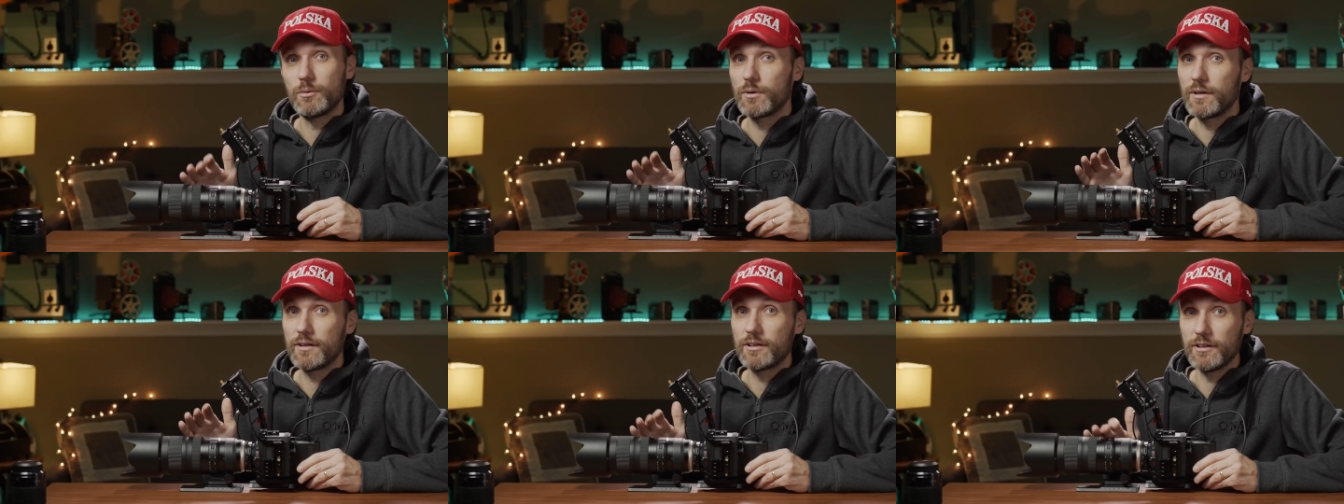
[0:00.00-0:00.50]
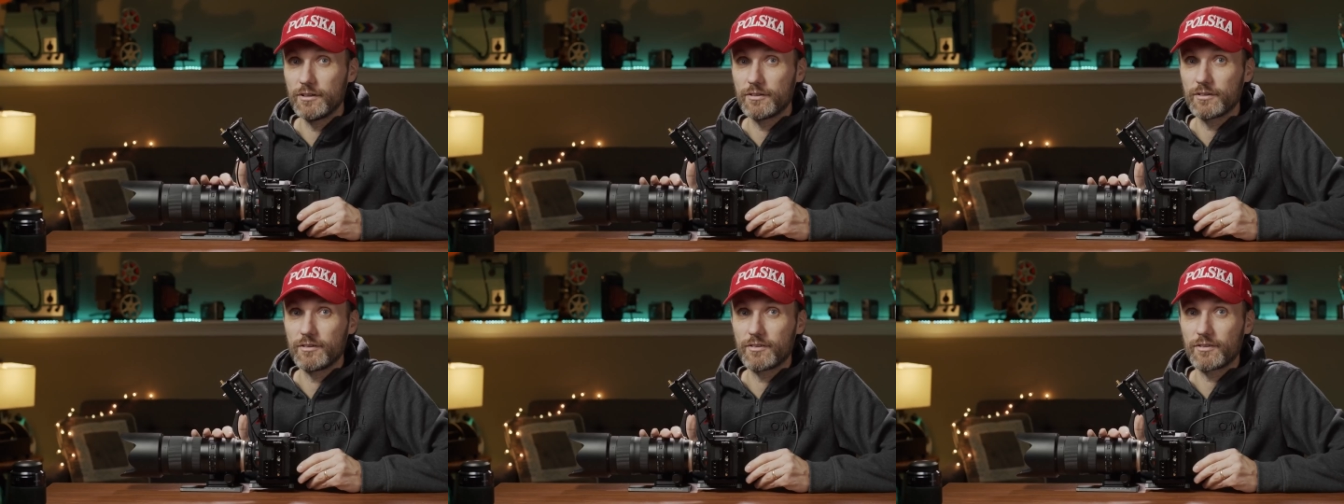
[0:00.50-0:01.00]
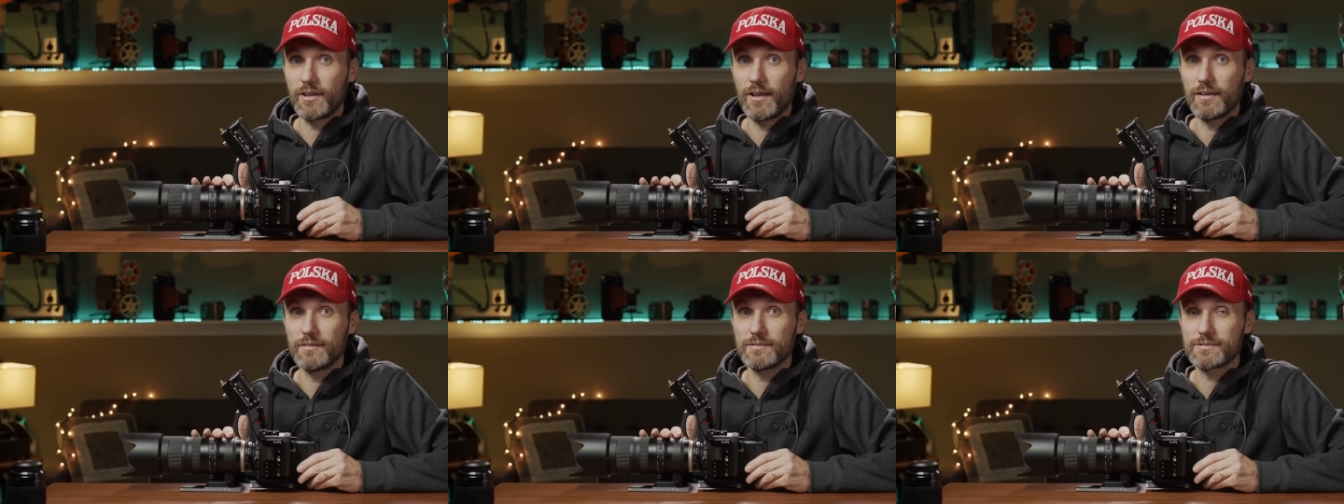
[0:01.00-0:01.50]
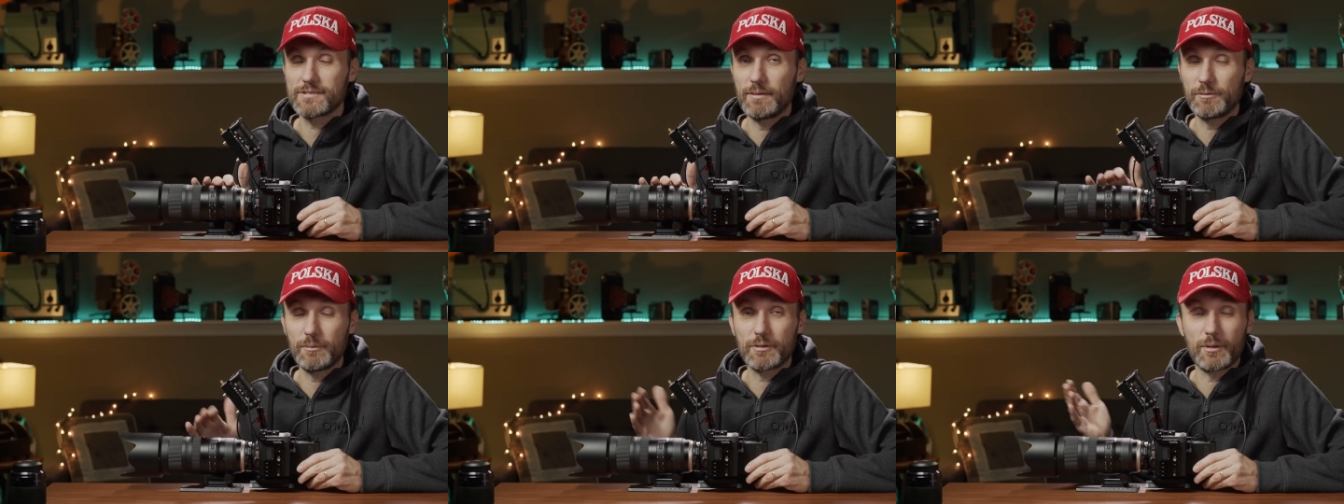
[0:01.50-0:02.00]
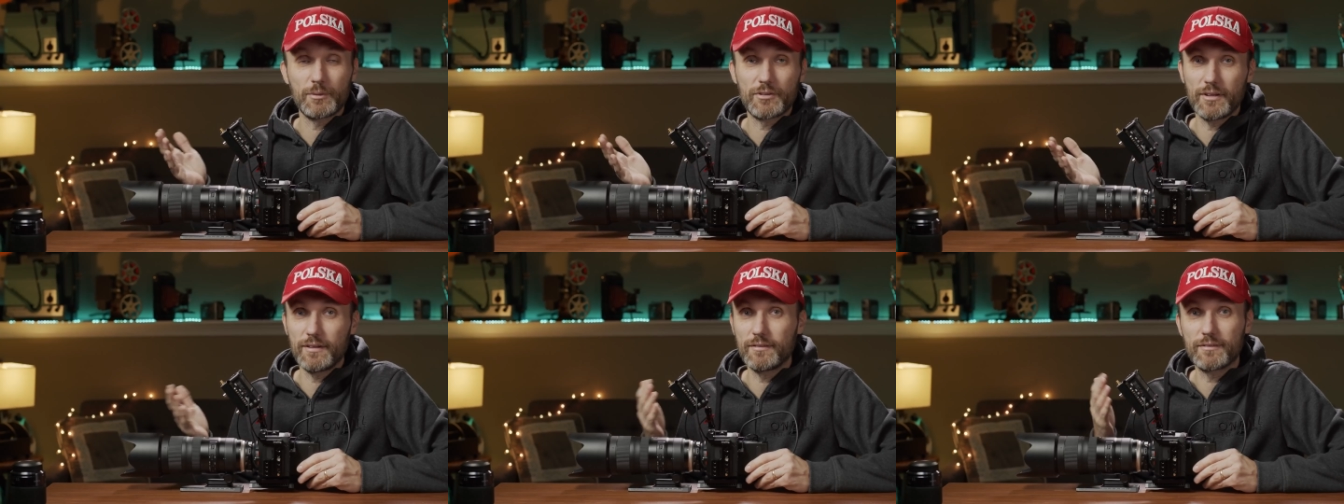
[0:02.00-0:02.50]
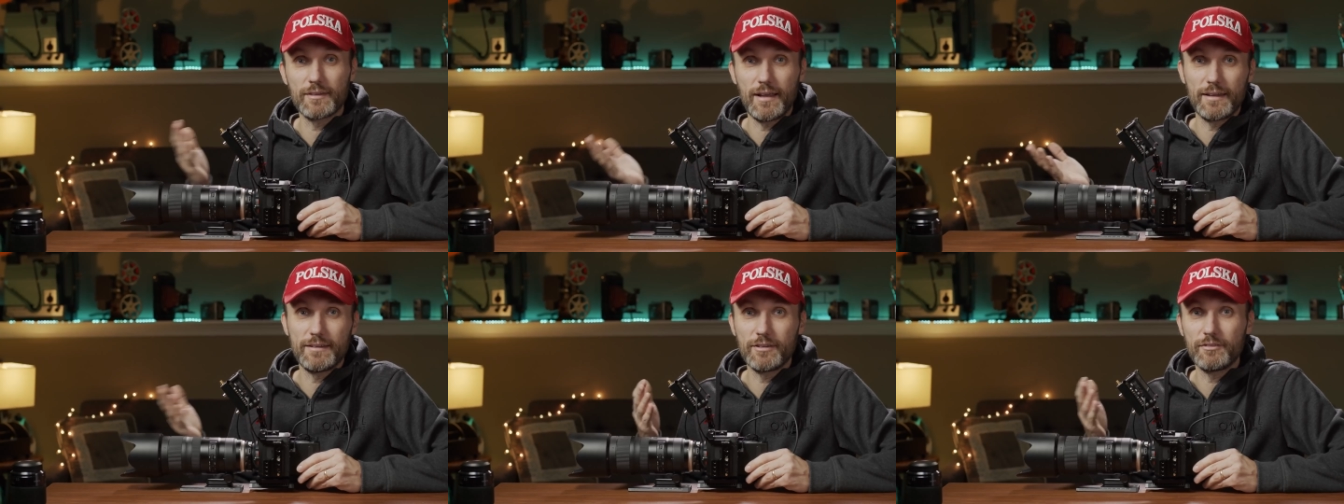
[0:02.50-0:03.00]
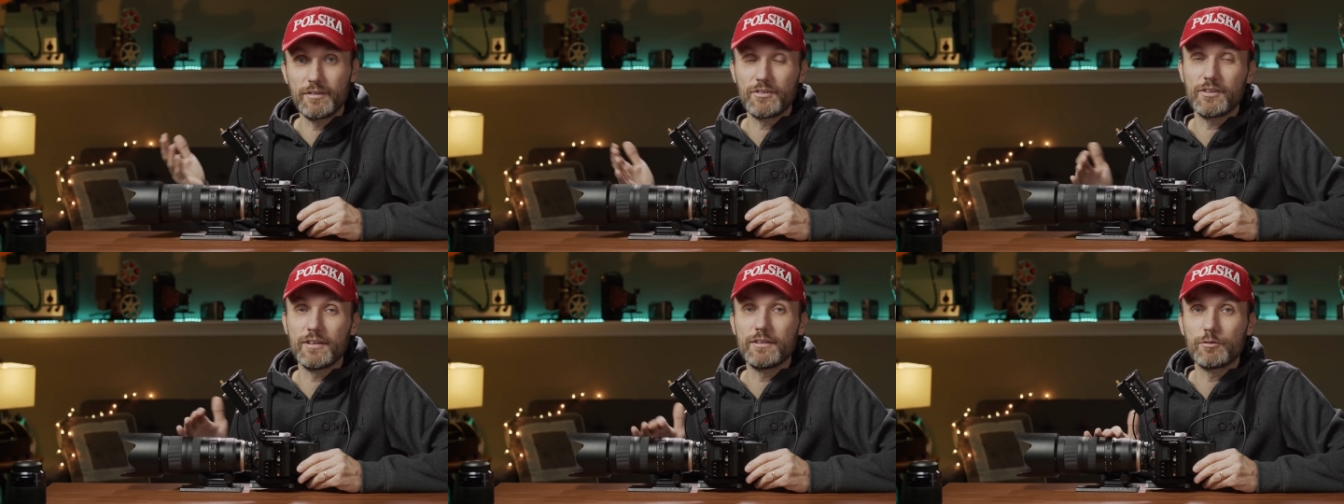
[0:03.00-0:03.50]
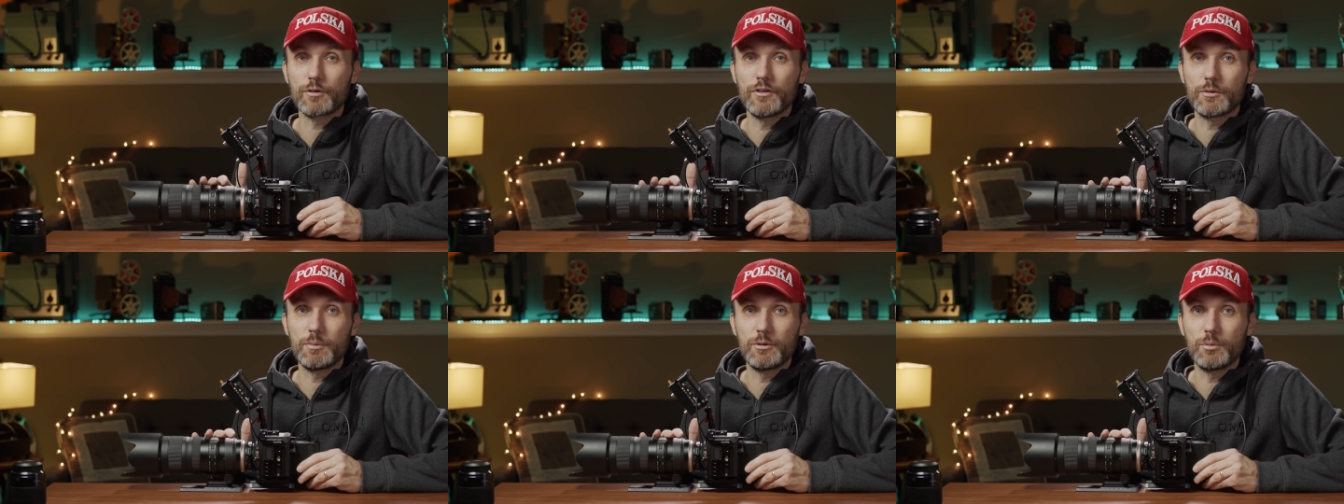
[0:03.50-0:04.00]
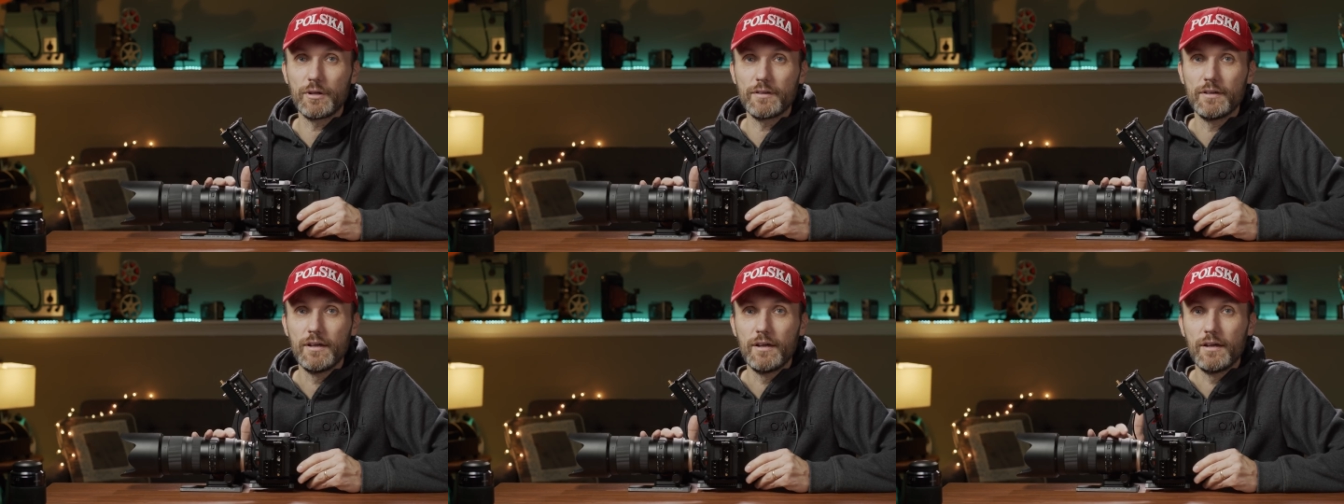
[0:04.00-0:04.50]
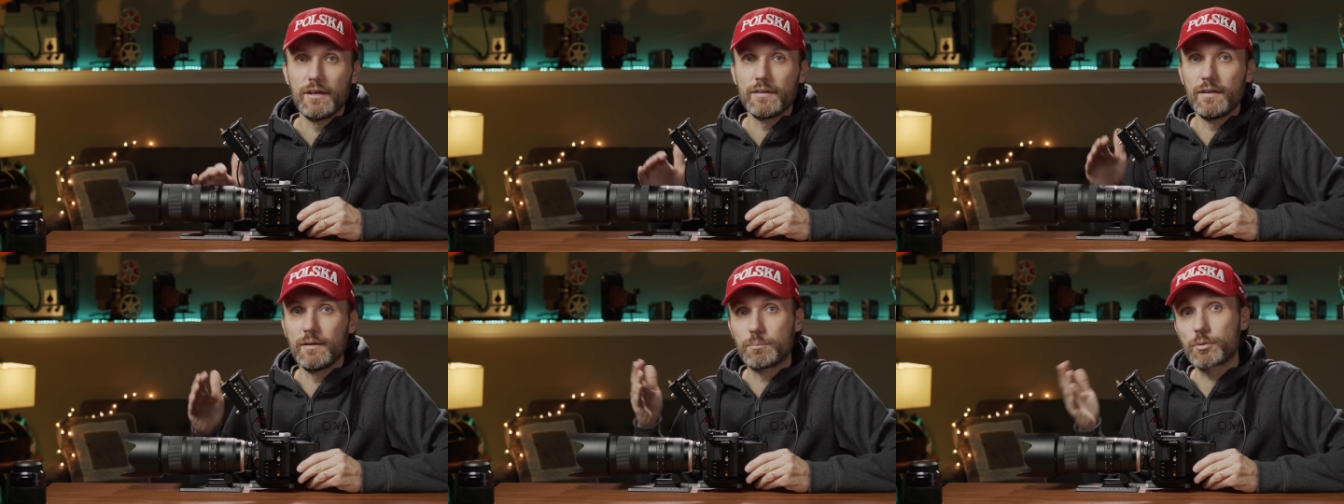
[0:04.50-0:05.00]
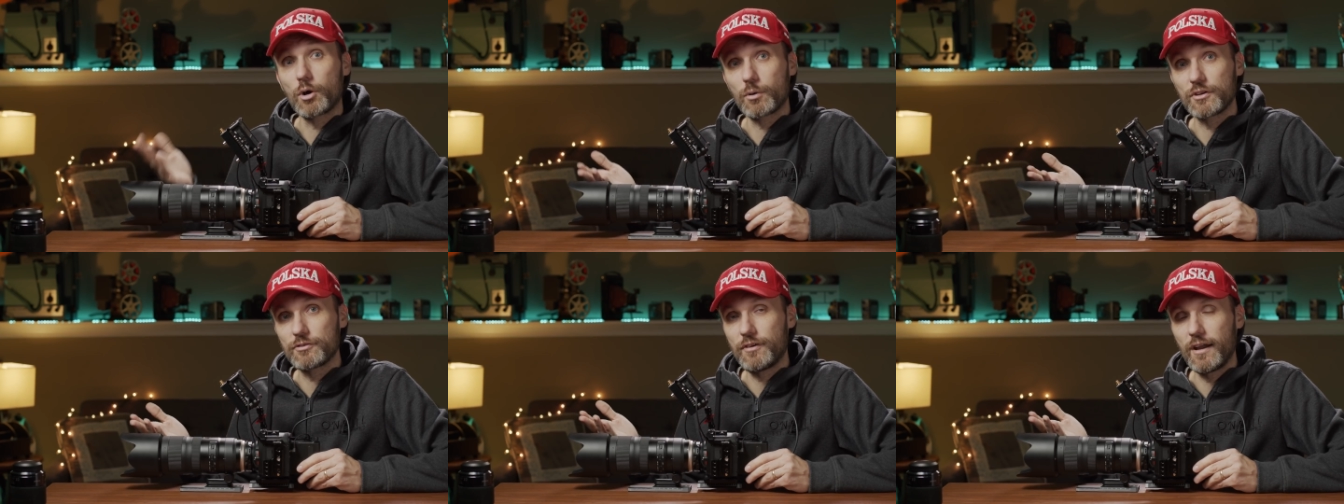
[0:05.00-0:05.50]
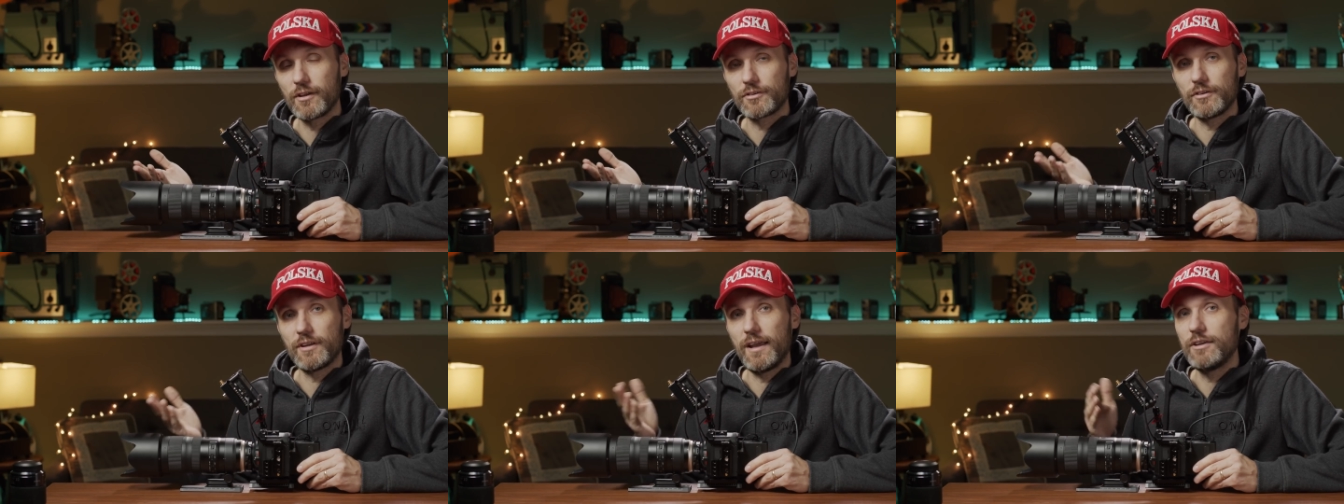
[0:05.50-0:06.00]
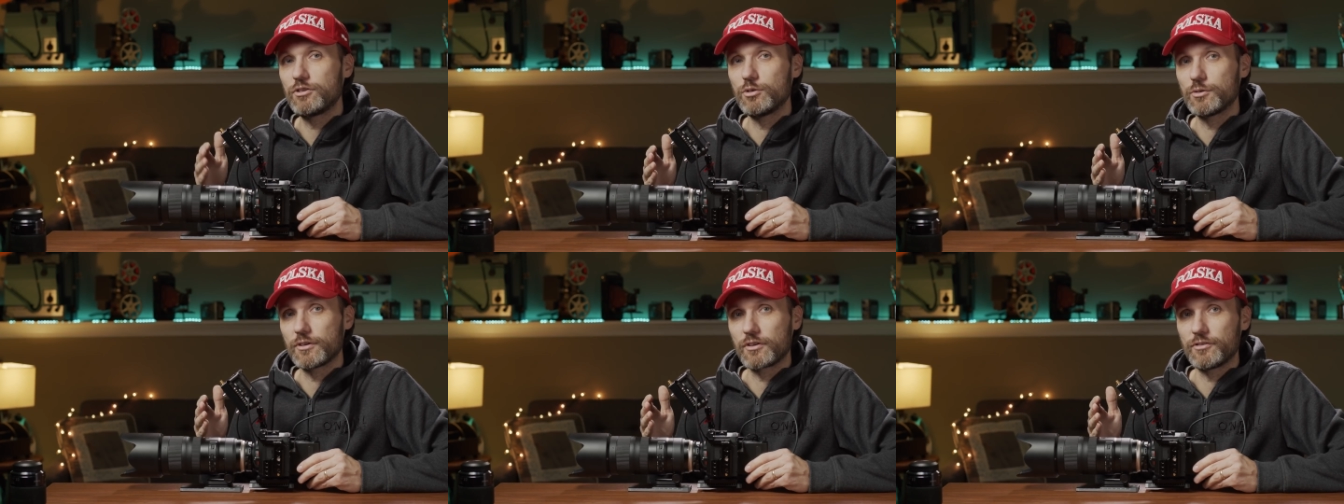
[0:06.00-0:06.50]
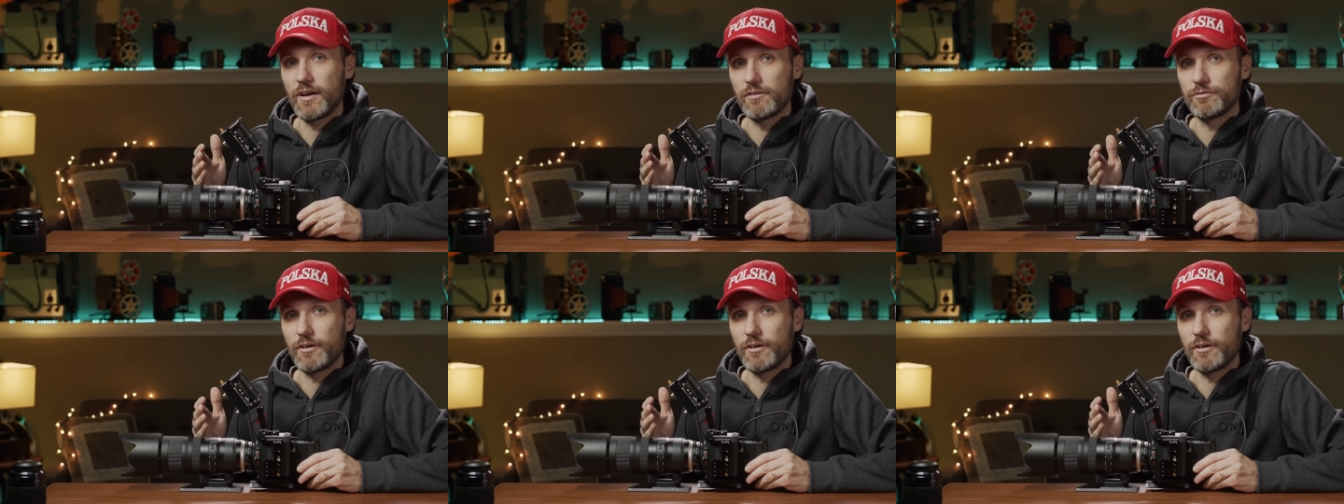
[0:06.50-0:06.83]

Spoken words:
really good. It's sometimes I would say that I didn't even see a difference between the ProRes files and the H.265